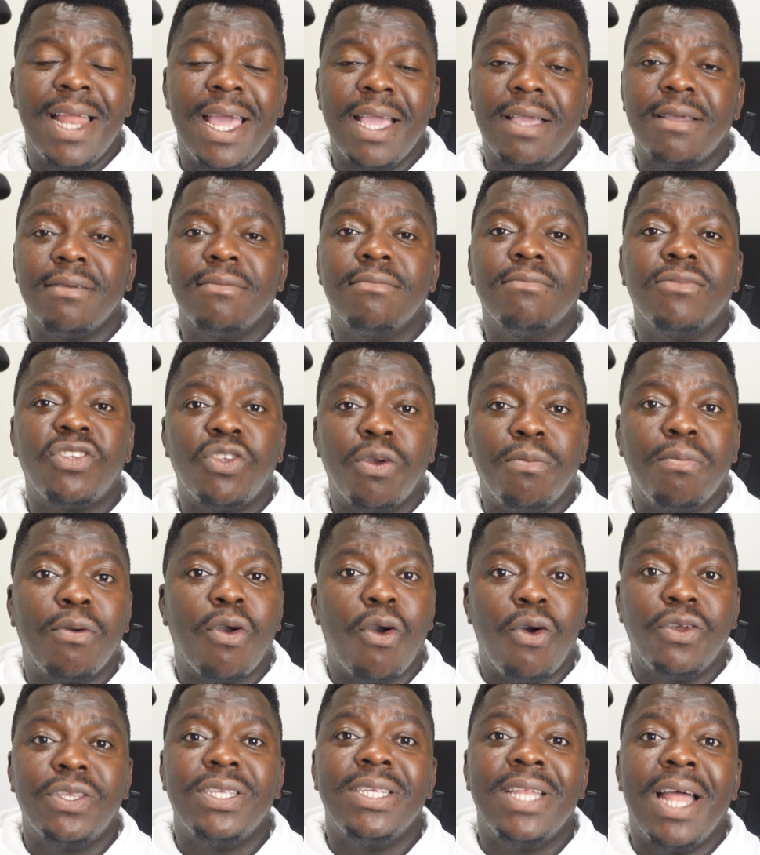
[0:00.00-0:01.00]
Like, some
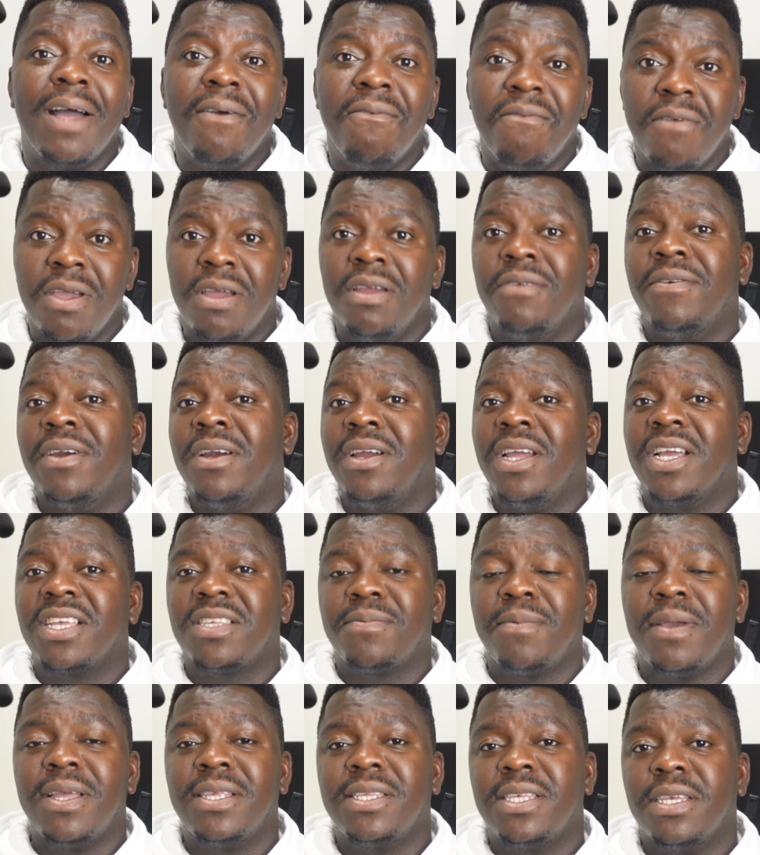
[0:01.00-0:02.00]
courses are very, very
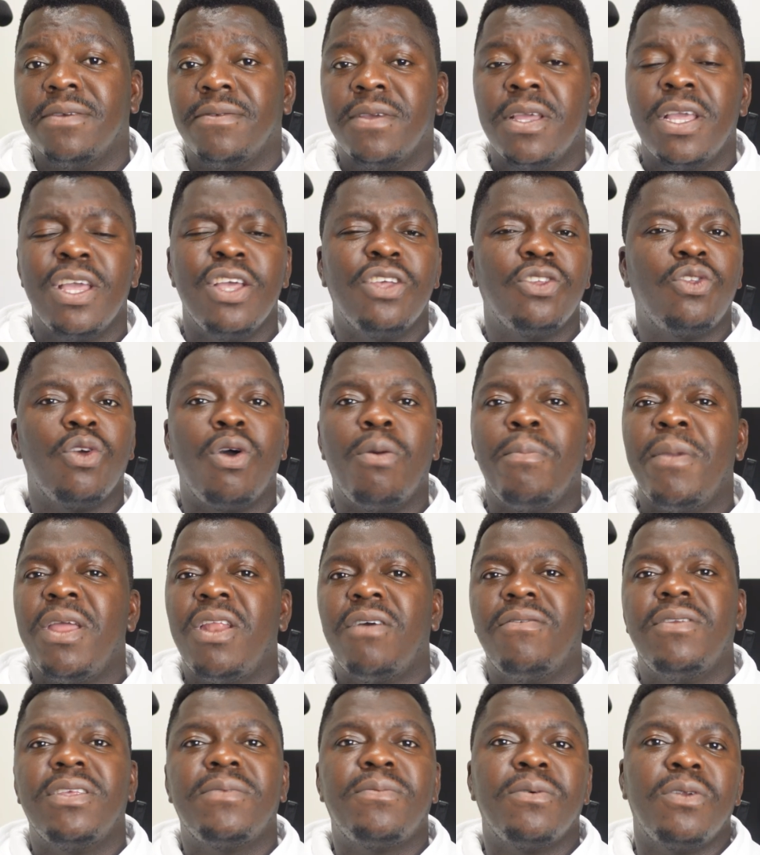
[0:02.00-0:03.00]
expensive. So
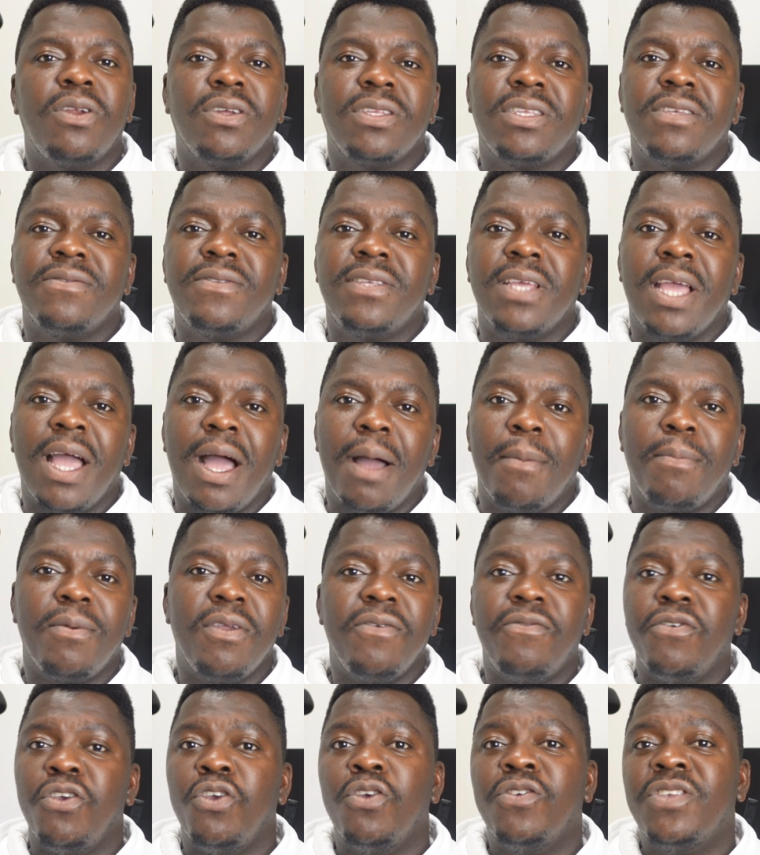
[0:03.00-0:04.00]
many of these productivity apps,
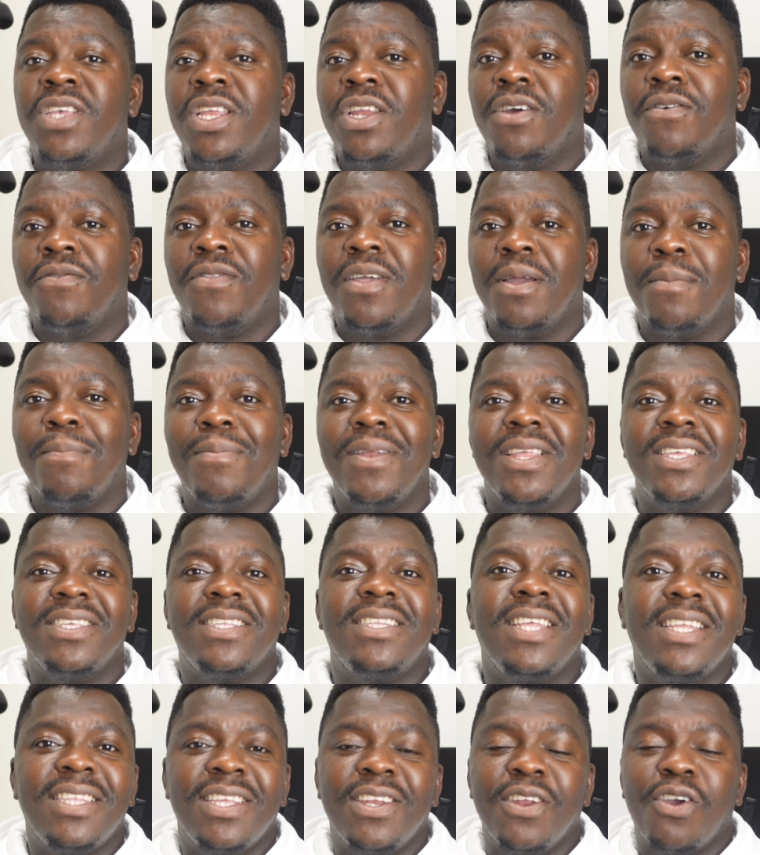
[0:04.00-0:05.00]
if you use any of them, please
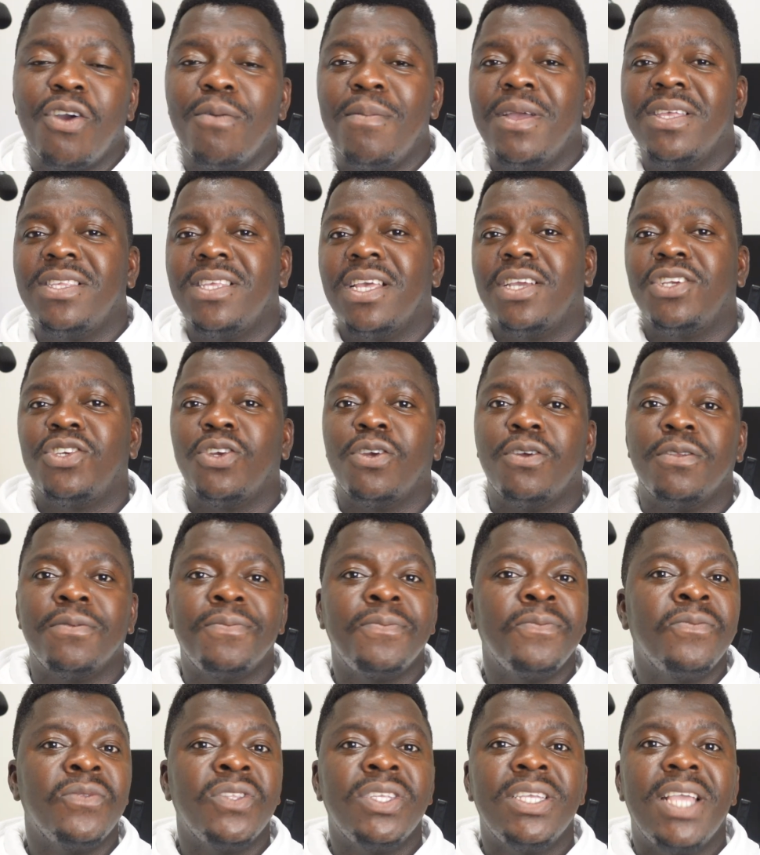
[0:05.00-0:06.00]
state in the comment section.
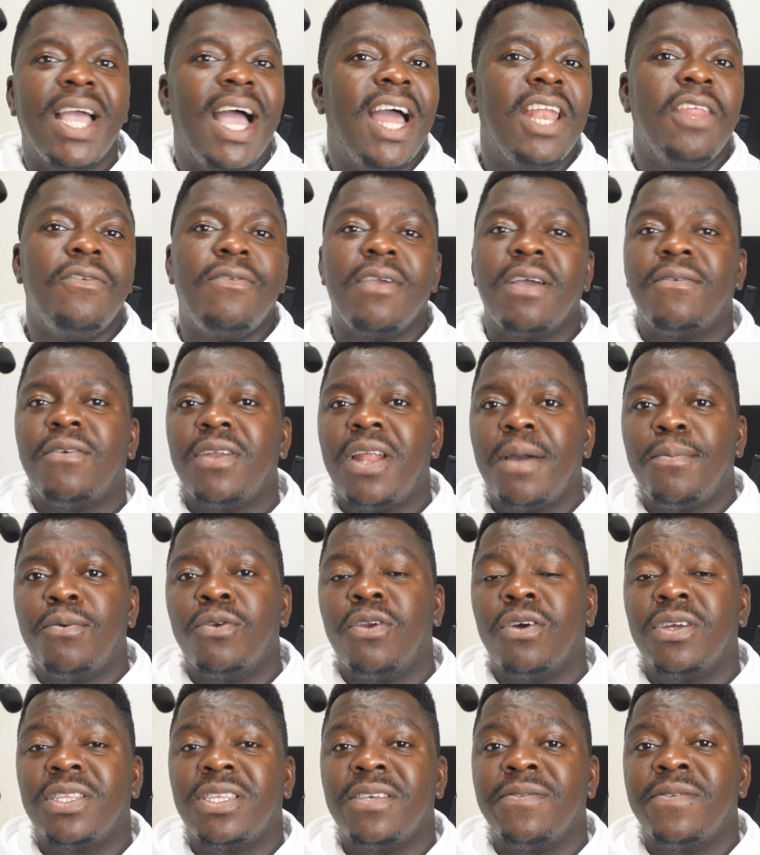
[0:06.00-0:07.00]
And if you have other
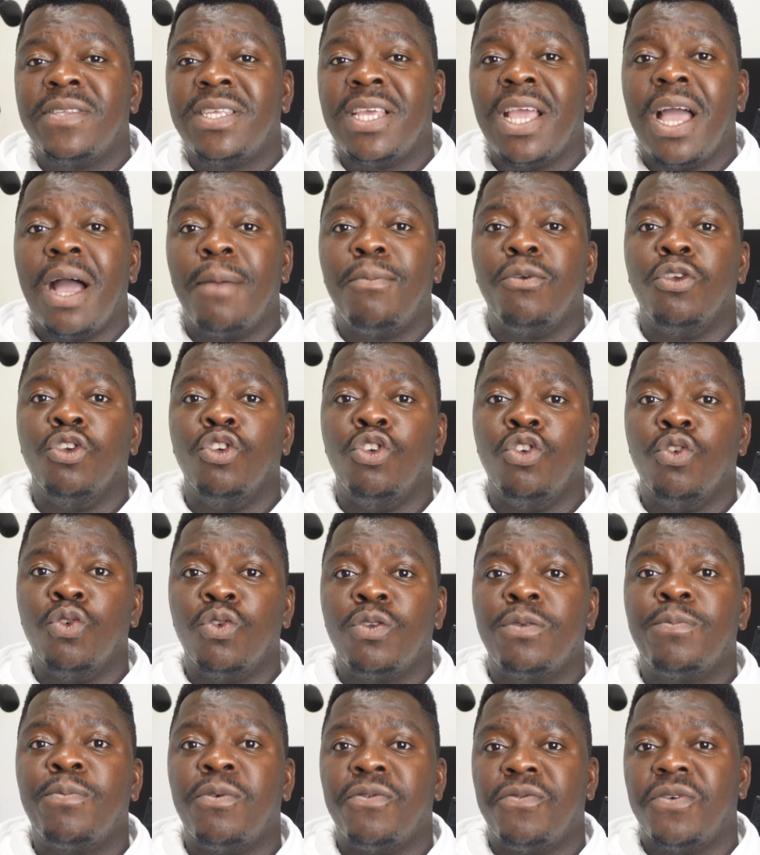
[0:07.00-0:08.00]
productivity app you
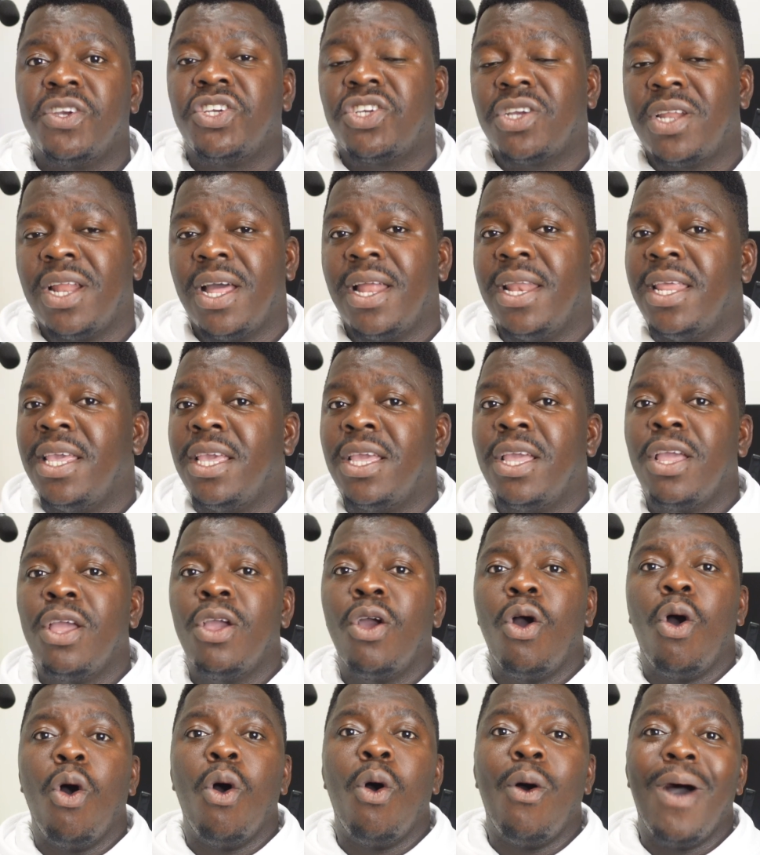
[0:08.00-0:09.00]
use professionally
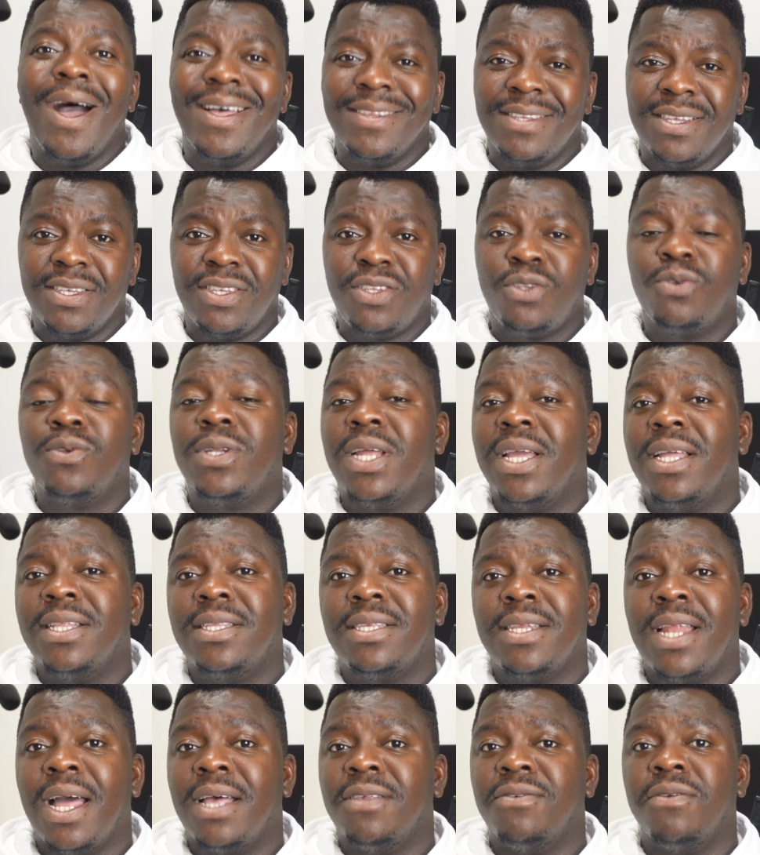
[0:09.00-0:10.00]
or as a
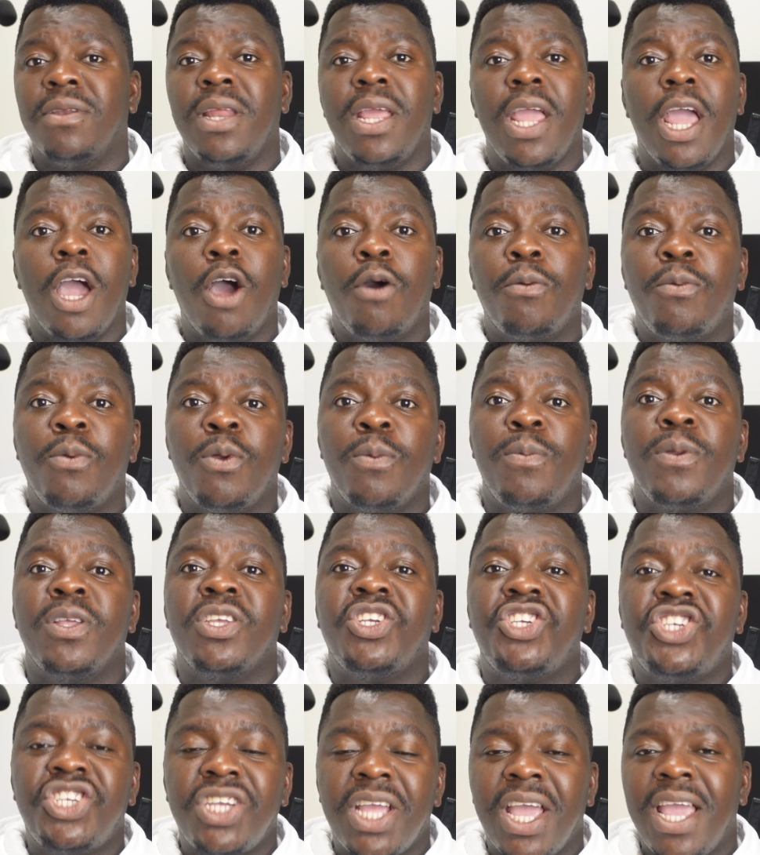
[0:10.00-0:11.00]
student that has really helped you,
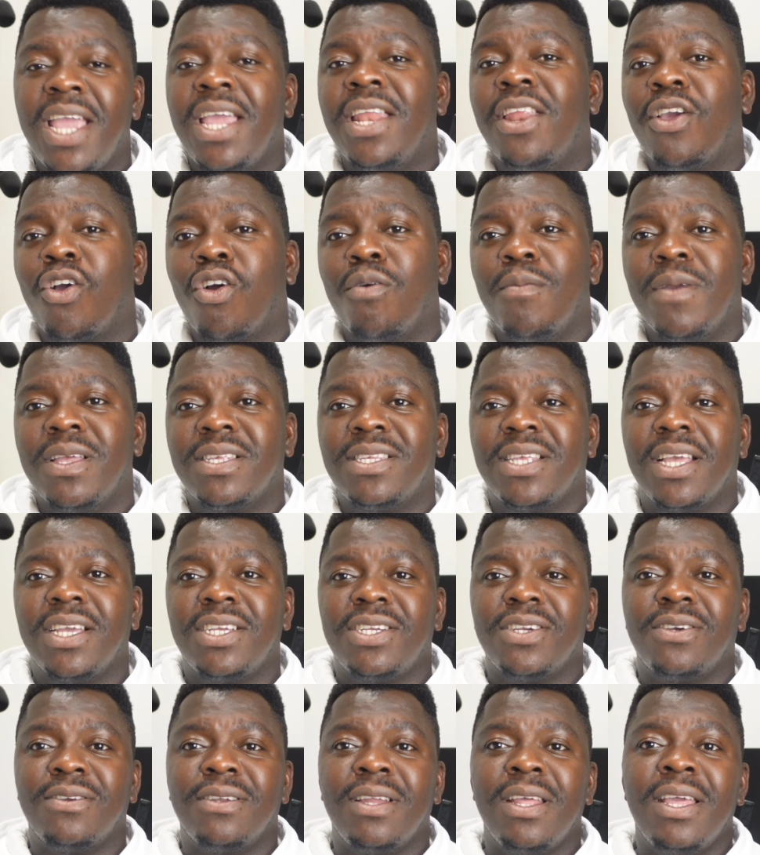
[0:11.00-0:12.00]
please share in the comment
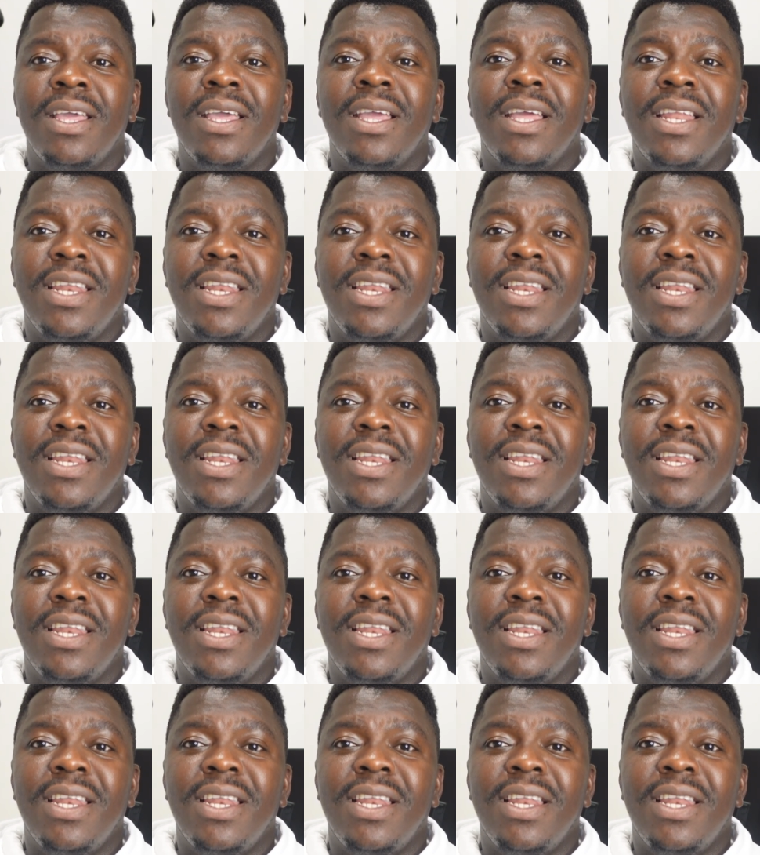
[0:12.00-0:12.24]
section.